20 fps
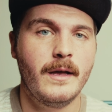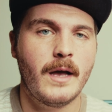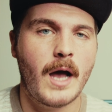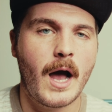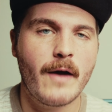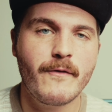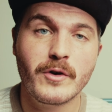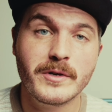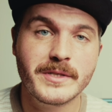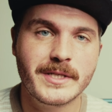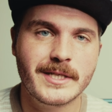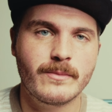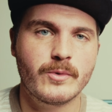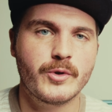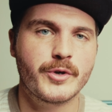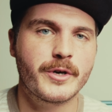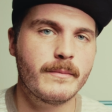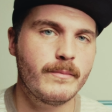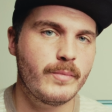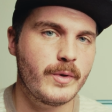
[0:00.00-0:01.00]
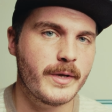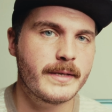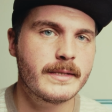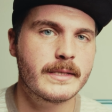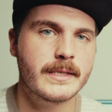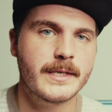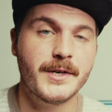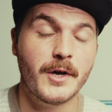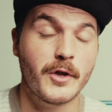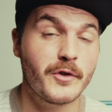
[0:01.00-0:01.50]
I've heard similar
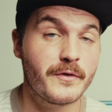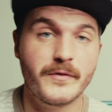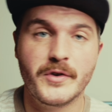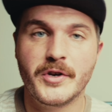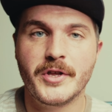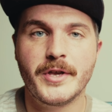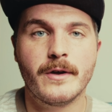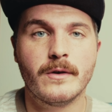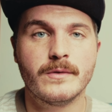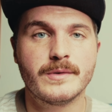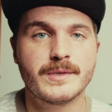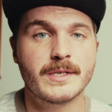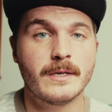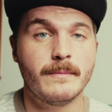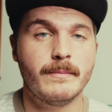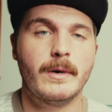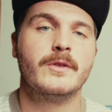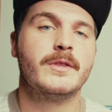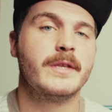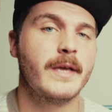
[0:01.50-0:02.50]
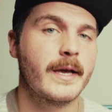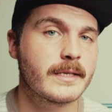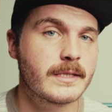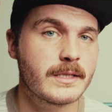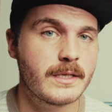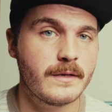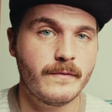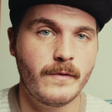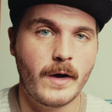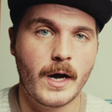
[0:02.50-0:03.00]
complaints in other videos about the
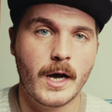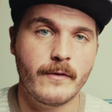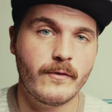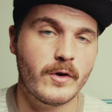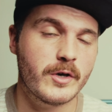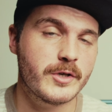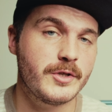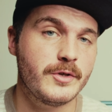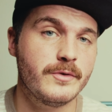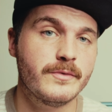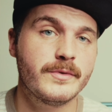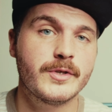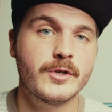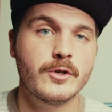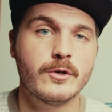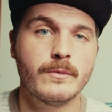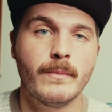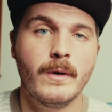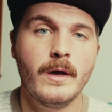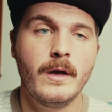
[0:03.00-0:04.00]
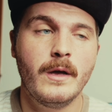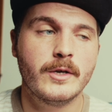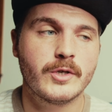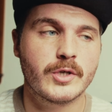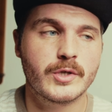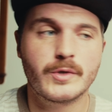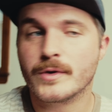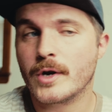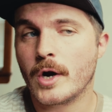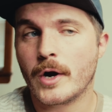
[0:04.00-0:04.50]
X-T5 on YouTube,
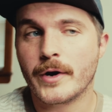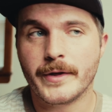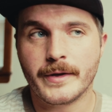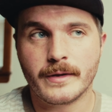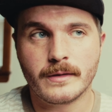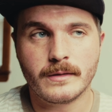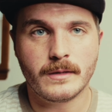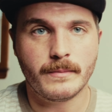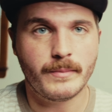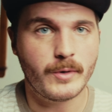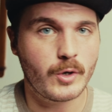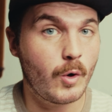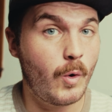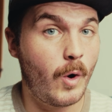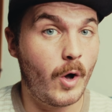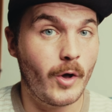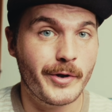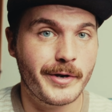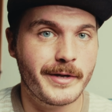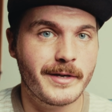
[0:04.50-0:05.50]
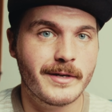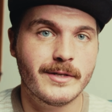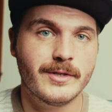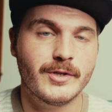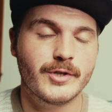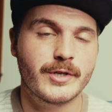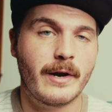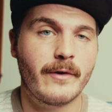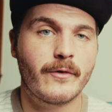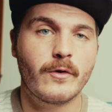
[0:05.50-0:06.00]
just regarding the build quality
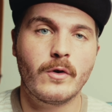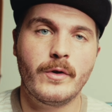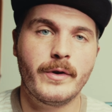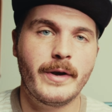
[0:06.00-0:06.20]
in general and